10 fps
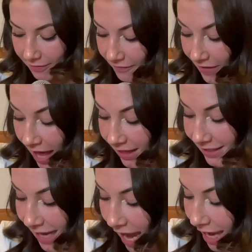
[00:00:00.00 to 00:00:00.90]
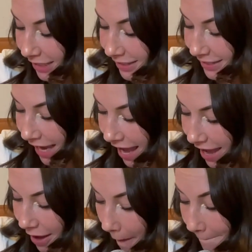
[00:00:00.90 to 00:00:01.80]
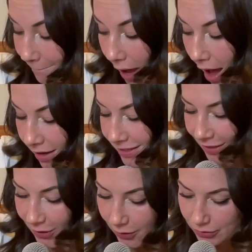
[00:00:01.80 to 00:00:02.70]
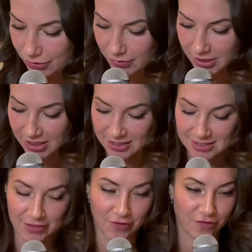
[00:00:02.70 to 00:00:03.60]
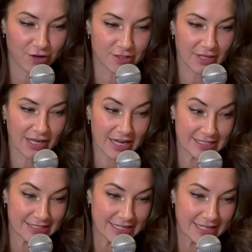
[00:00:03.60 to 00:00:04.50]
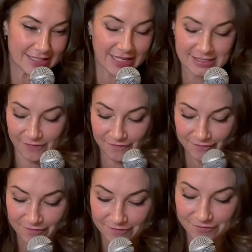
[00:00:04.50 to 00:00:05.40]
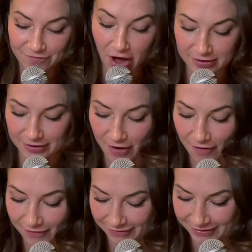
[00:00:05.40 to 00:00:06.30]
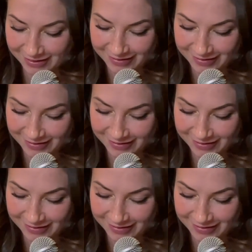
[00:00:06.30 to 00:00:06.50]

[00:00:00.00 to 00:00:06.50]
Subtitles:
Valentine's Day box O treats. And the first thing I see, it says, fuck no.